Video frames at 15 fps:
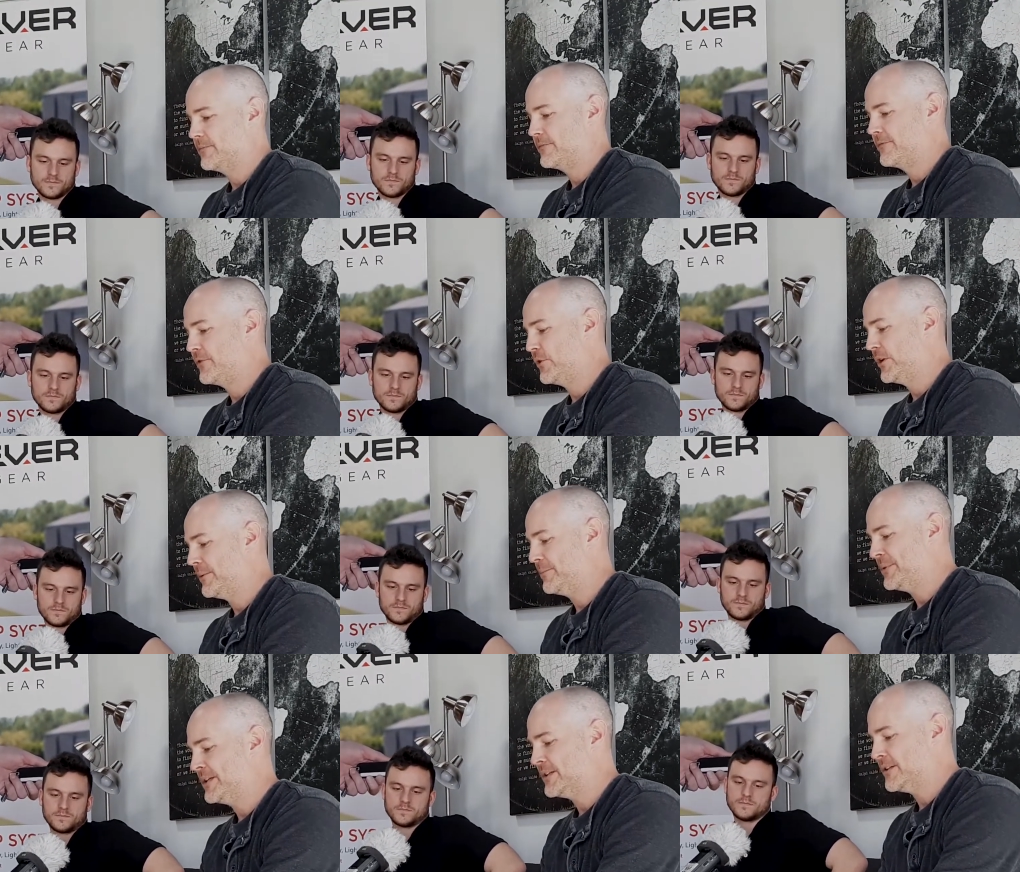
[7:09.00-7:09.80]
Speaker 1: fold
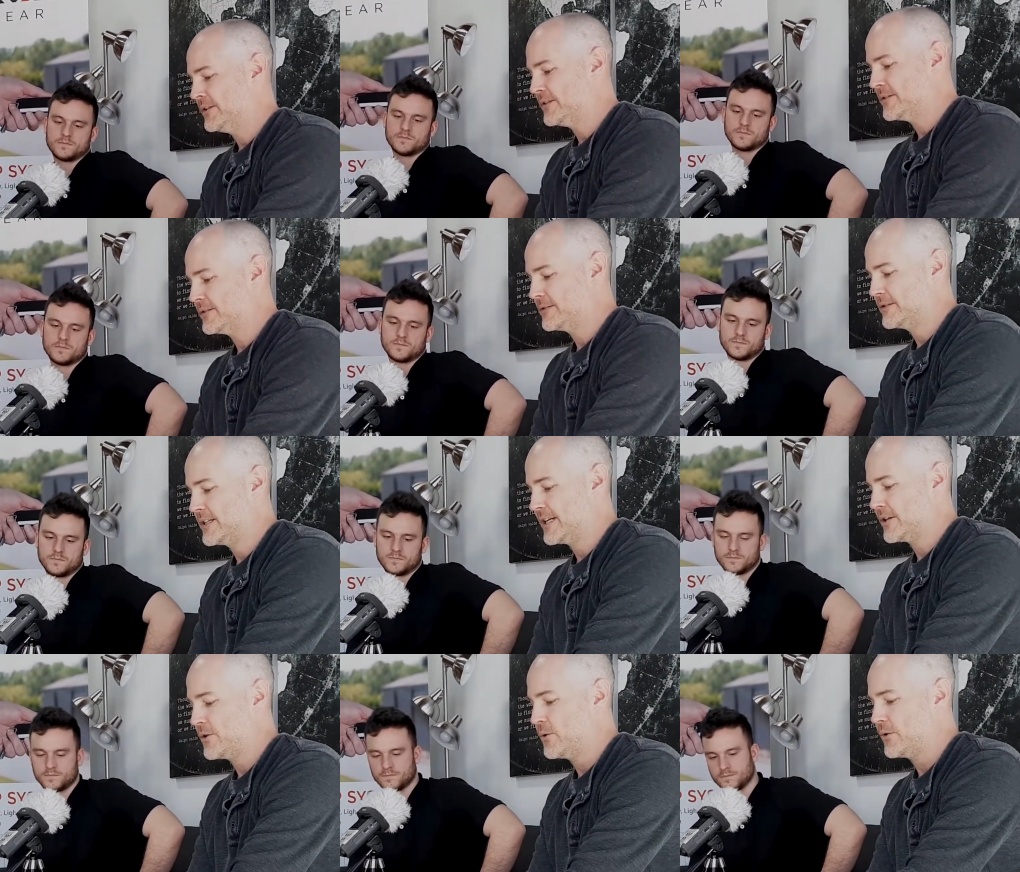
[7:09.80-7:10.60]
up bills.
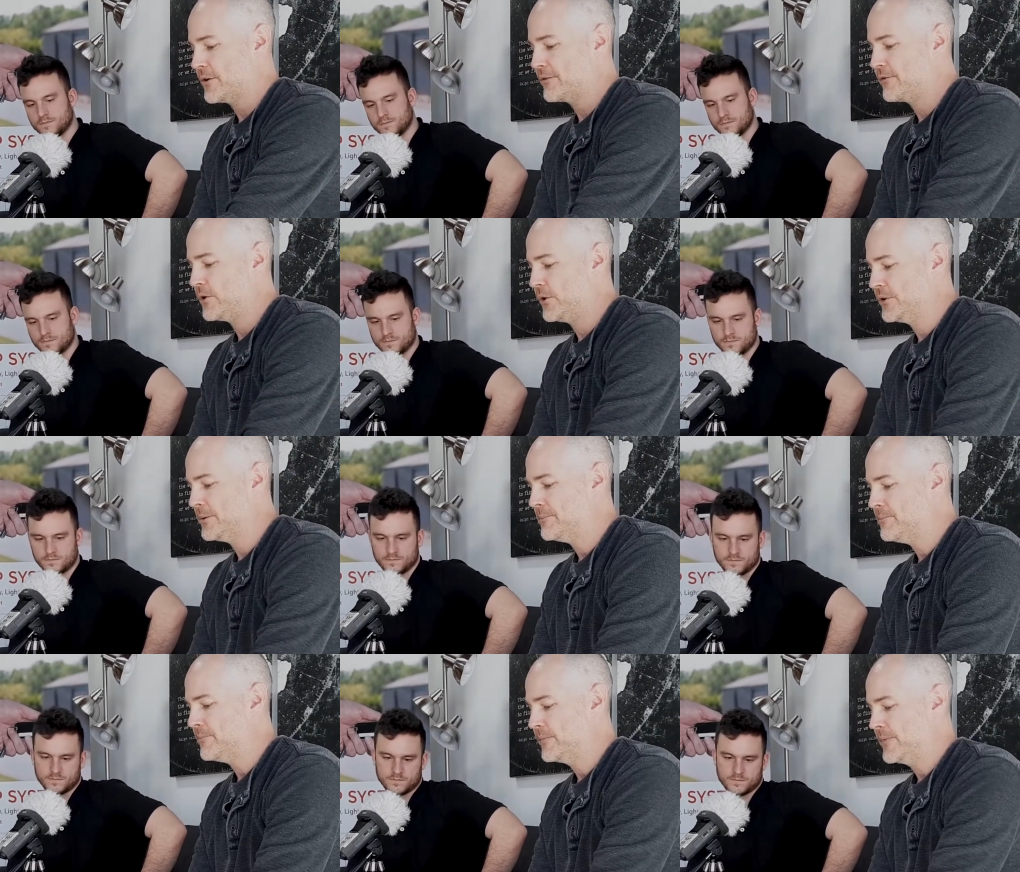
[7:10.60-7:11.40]
You got a quarter fold
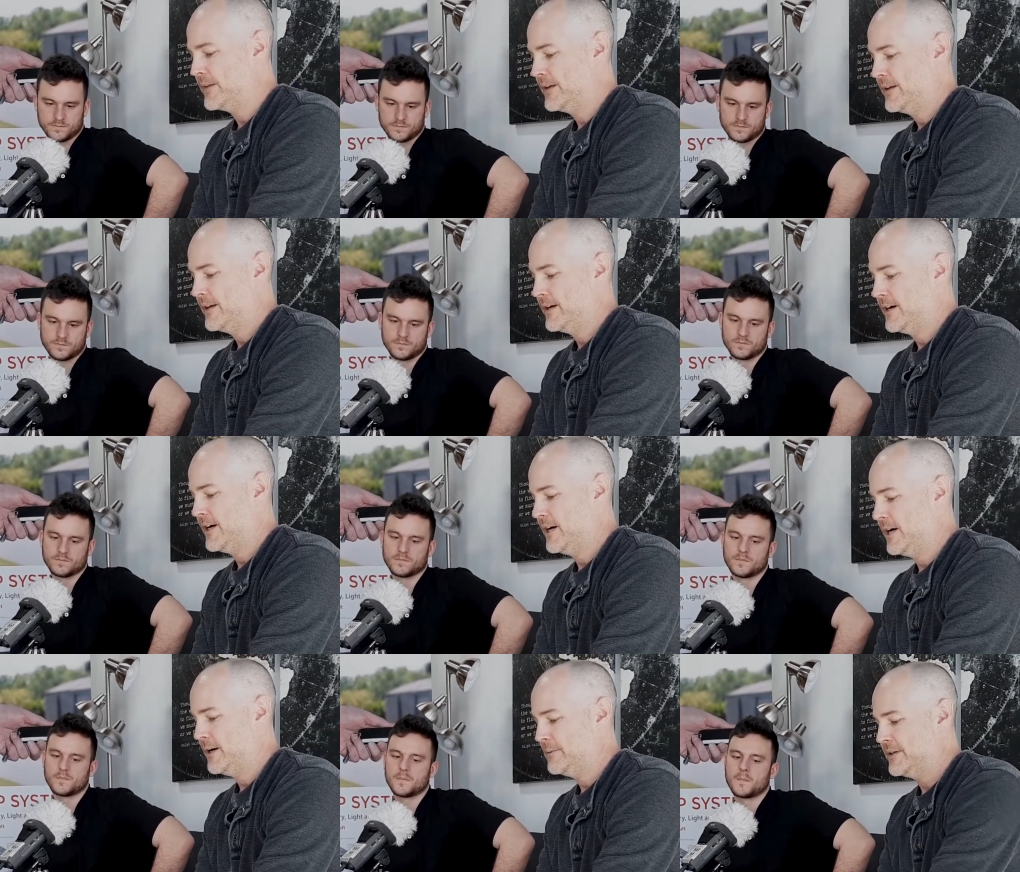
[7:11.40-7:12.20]
them,
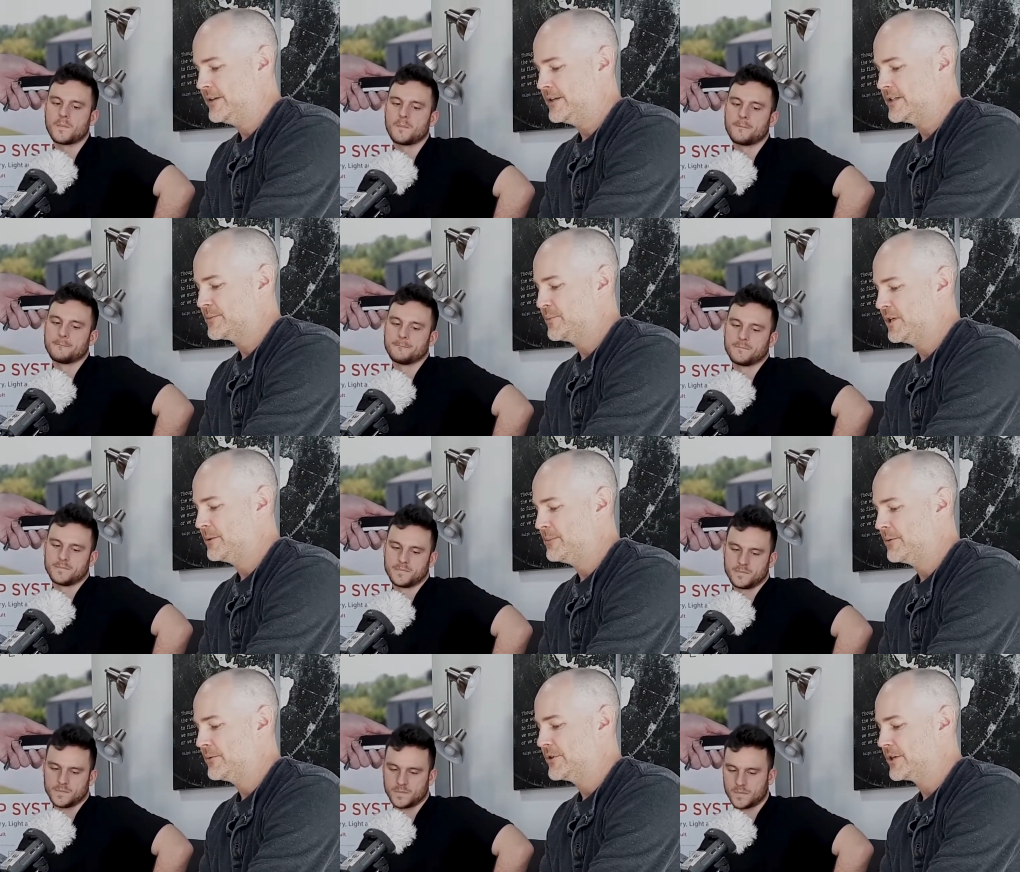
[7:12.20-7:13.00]
um, and then just put
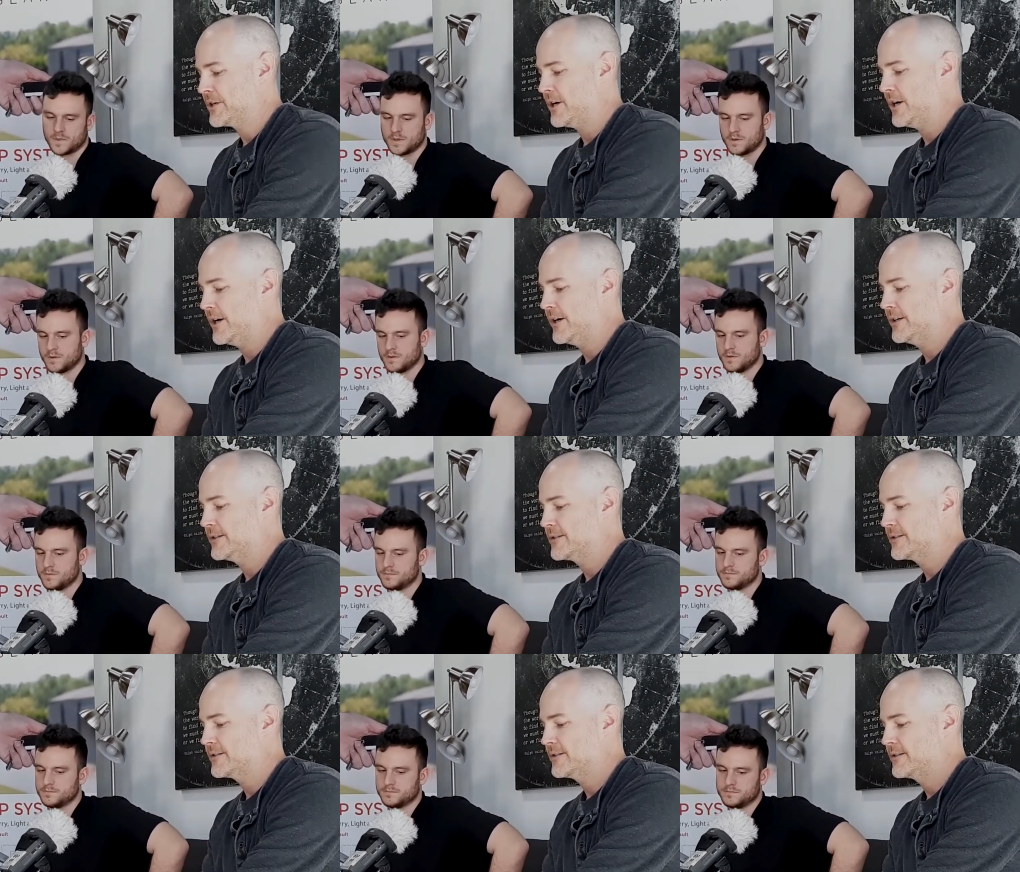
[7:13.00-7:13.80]
them in with your
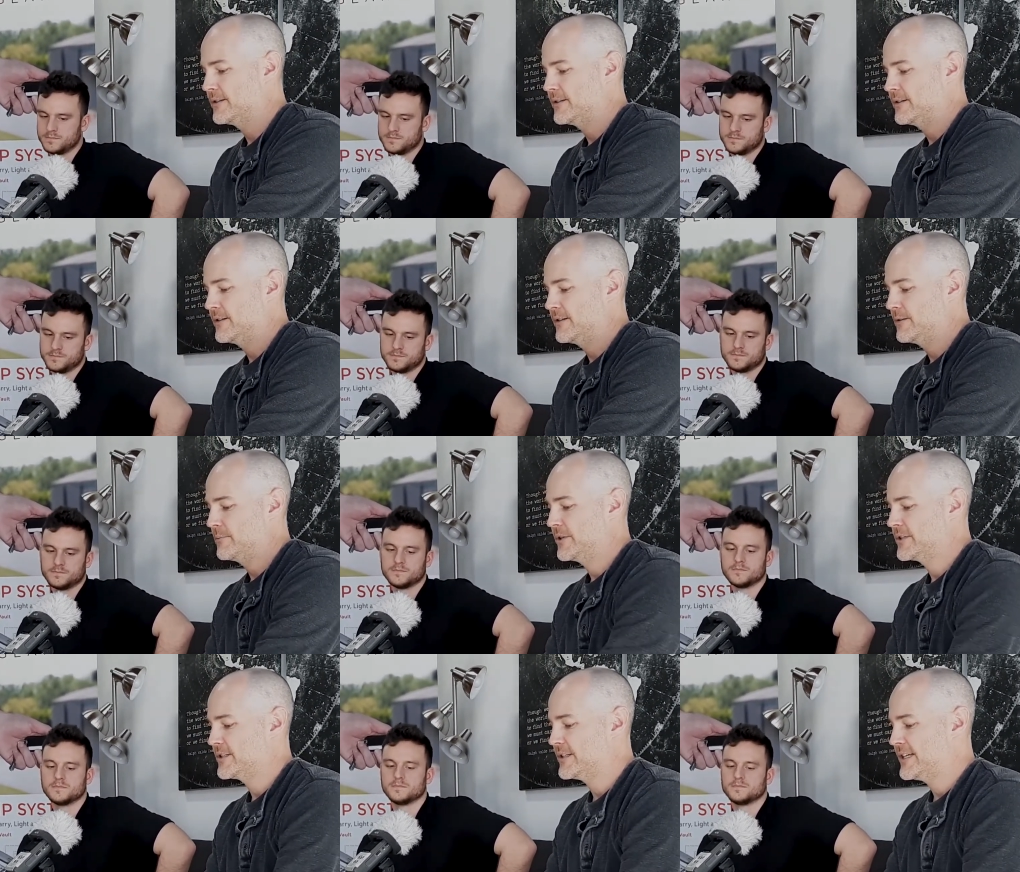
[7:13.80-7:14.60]
cards.
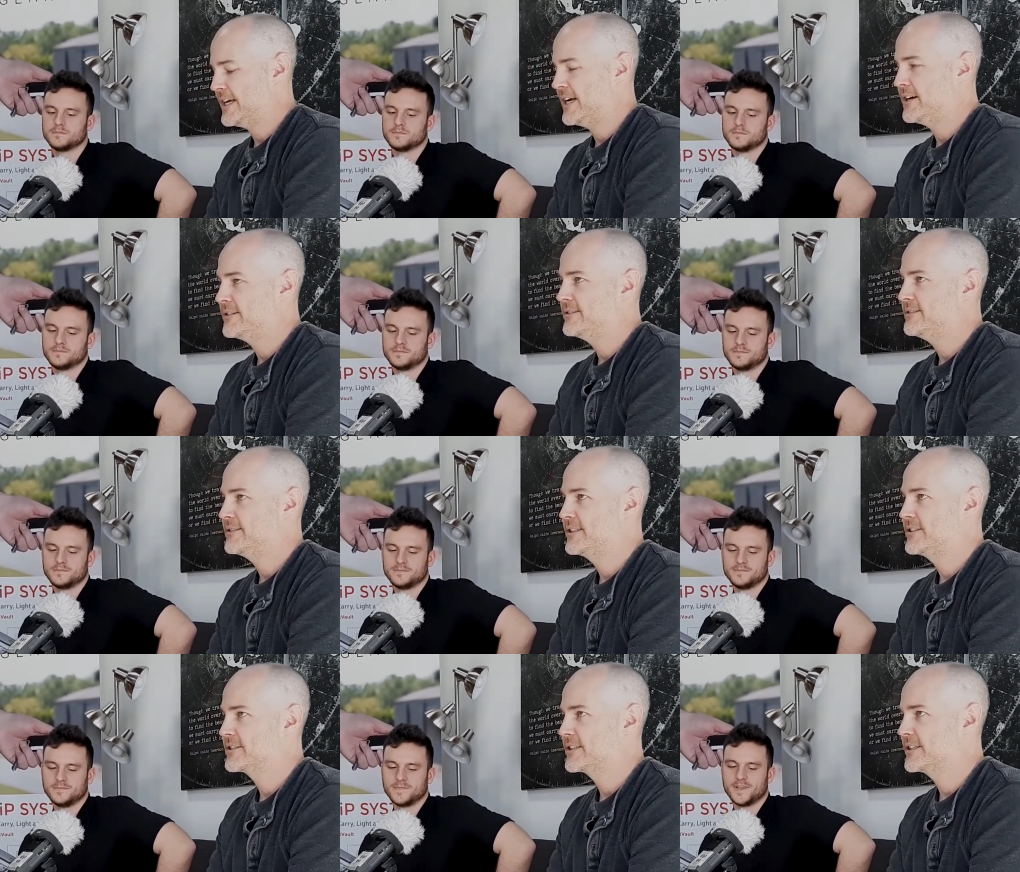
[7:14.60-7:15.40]
Push it down,
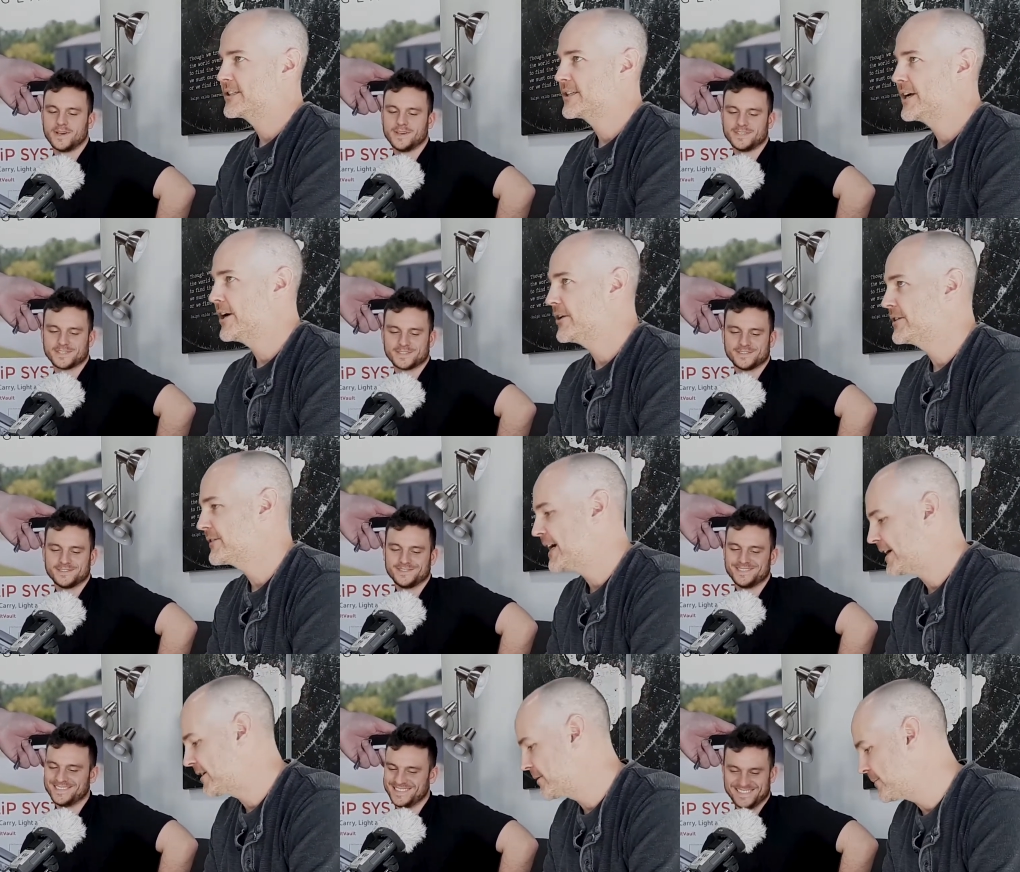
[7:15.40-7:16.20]
and you're good nice. to go.
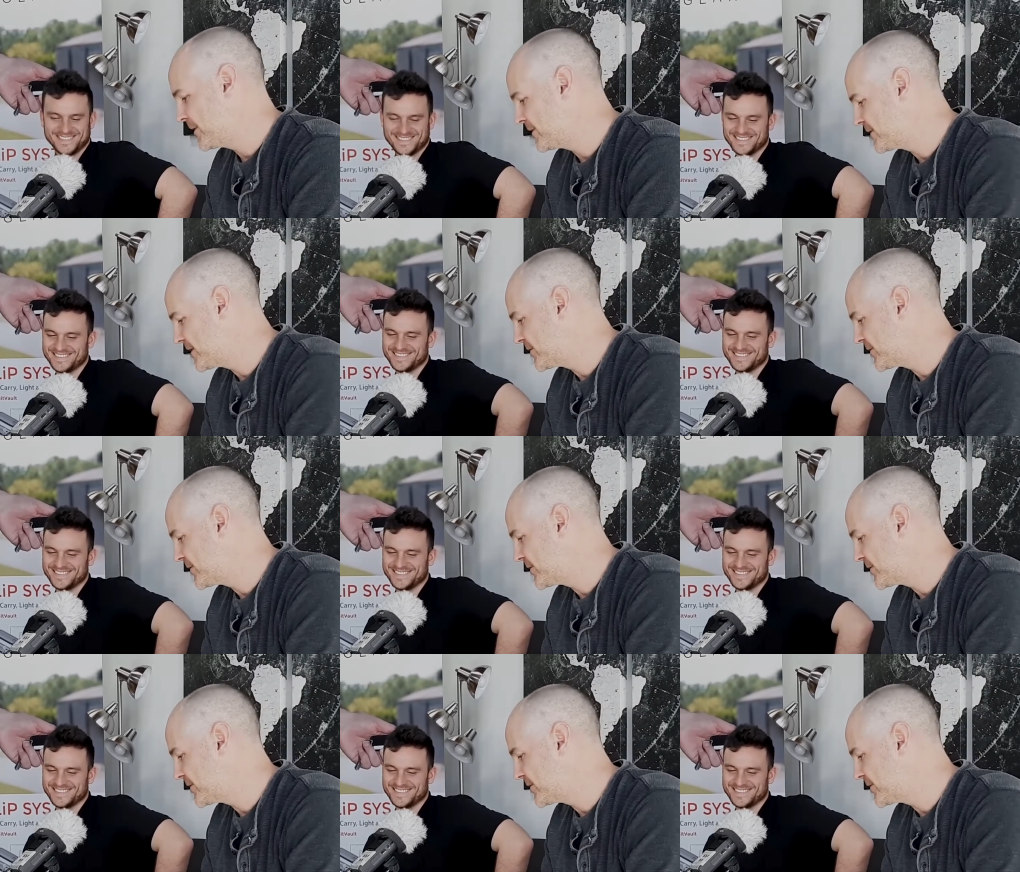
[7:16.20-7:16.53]
You've got an emergency